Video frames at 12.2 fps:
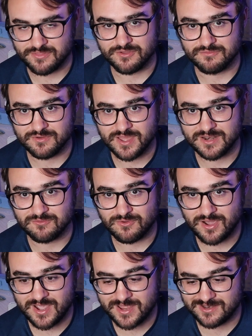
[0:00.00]
the red and
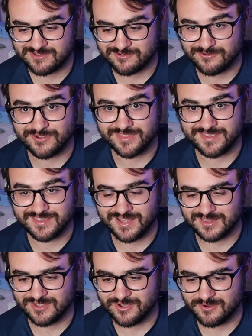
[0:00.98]
white or the
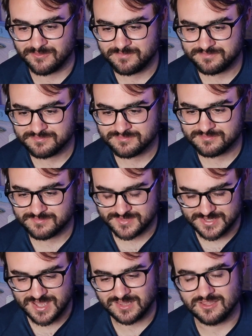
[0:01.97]
yellow.
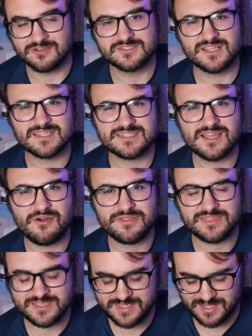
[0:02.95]
Yellow. So let's go
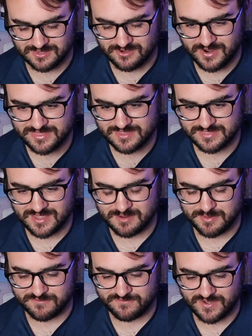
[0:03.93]
with the yellow. I think
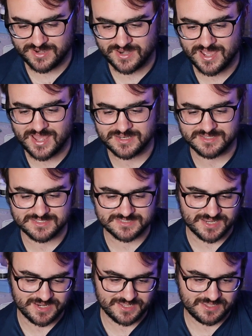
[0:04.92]
that'll be fun to add to the
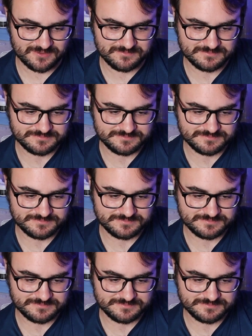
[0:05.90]
tank.